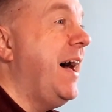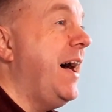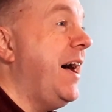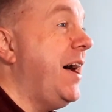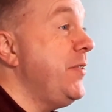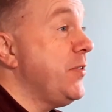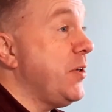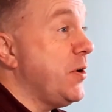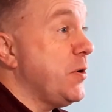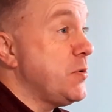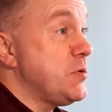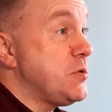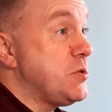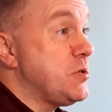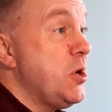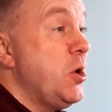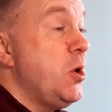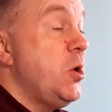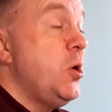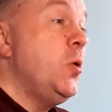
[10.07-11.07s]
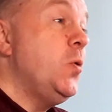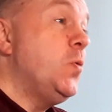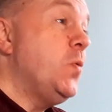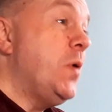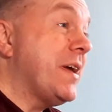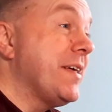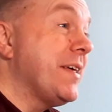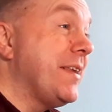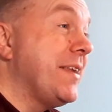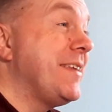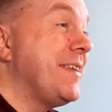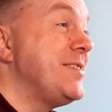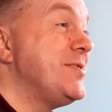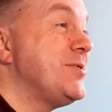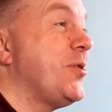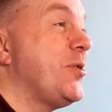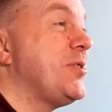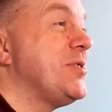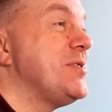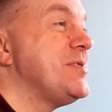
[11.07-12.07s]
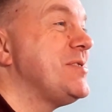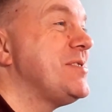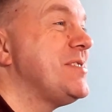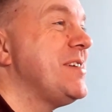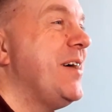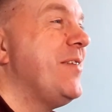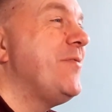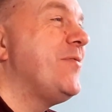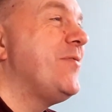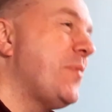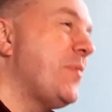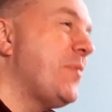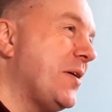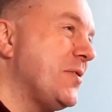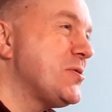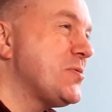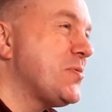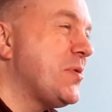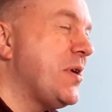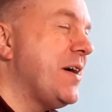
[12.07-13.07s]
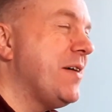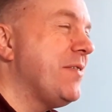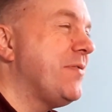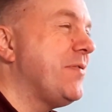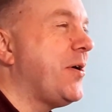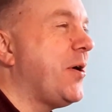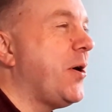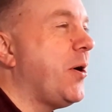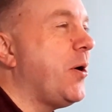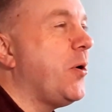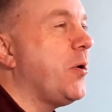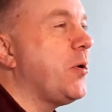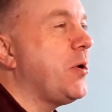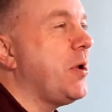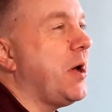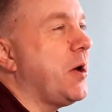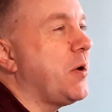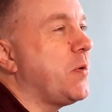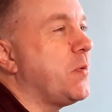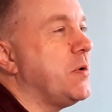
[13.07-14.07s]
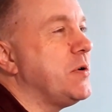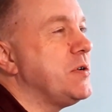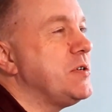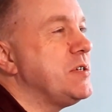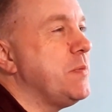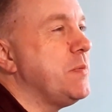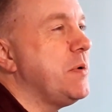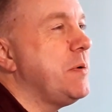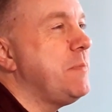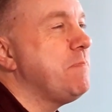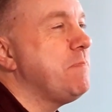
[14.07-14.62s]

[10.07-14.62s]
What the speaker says: and those who regularly join us from elsewhere for our online worship.